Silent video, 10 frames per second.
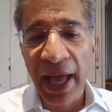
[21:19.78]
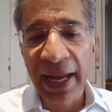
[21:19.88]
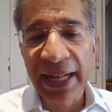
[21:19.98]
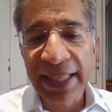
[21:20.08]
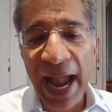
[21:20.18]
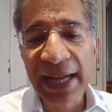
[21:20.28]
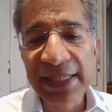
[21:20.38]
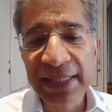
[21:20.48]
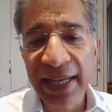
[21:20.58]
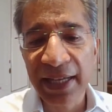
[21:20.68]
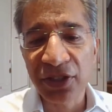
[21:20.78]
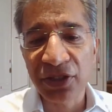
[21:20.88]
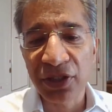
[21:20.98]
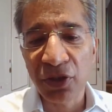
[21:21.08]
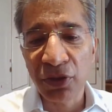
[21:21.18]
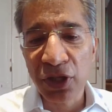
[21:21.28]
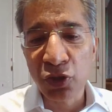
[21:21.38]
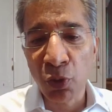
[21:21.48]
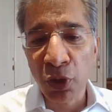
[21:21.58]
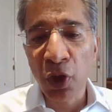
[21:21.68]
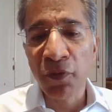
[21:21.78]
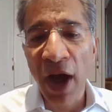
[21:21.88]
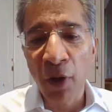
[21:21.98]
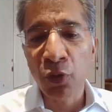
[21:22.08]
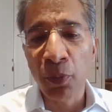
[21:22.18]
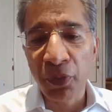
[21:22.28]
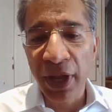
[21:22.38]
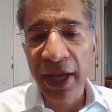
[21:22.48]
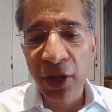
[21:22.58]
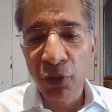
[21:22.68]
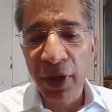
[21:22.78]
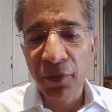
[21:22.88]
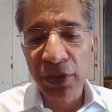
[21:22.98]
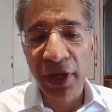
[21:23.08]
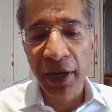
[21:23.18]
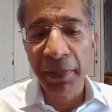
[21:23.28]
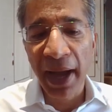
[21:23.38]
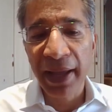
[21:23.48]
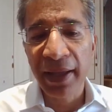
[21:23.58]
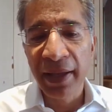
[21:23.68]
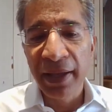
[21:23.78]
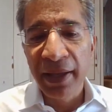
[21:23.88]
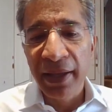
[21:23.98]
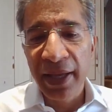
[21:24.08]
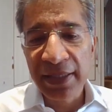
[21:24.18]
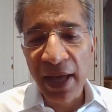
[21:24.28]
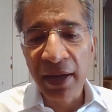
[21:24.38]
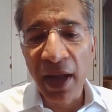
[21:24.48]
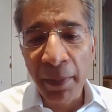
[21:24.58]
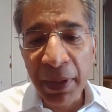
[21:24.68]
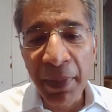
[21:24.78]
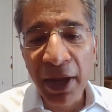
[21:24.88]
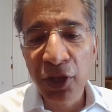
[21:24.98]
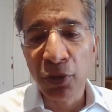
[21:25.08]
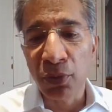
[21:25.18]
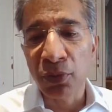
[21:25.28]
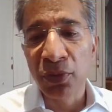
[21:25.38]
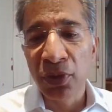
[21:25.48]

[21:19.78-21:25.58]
And at that stage, the story of how to break into it was heard by his son Abhimanyu.